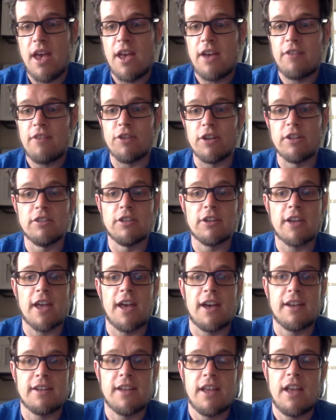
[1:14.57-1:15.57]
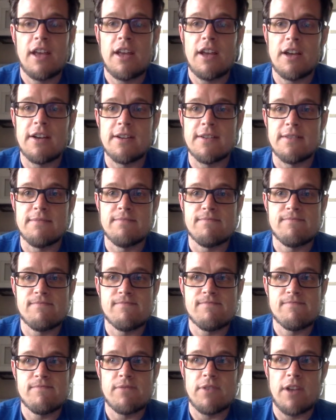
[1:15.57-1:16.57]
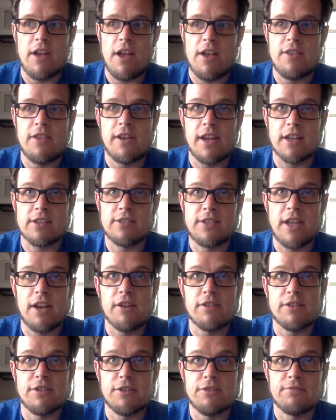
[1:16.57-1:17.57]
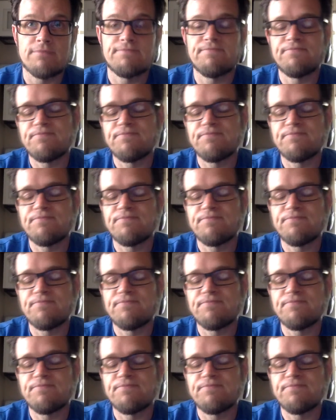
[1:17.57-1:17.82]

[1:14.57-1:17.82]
for you to look at in the next day or two.